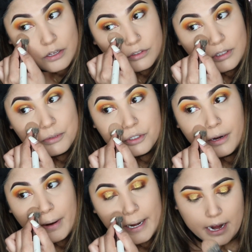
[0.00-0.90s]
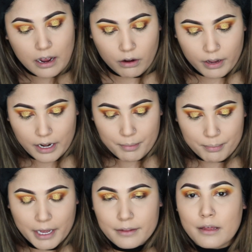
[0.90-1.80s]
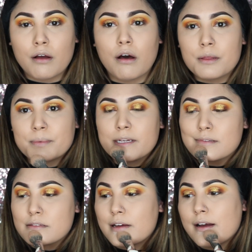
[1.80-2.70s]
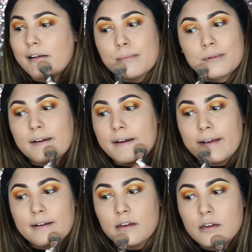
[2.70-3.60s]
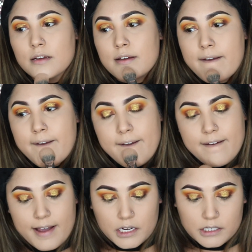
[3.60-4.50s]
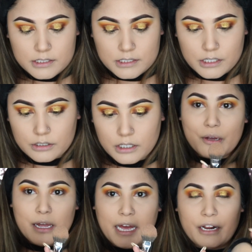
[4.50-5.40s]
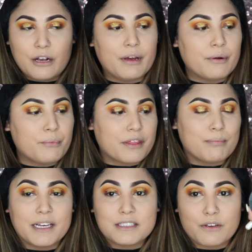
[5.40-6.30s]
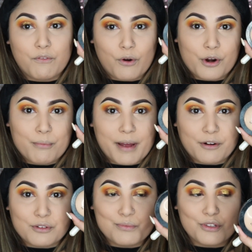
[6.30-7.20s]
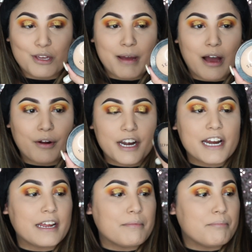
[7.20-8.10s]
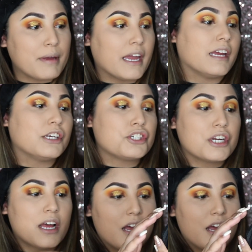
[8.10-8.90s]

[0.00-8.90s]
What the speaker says: So I'm doing right now, and I'm applying that all the places that I applied concealer. Go ahead and go in with my Sephora micro smoothing powder in beige.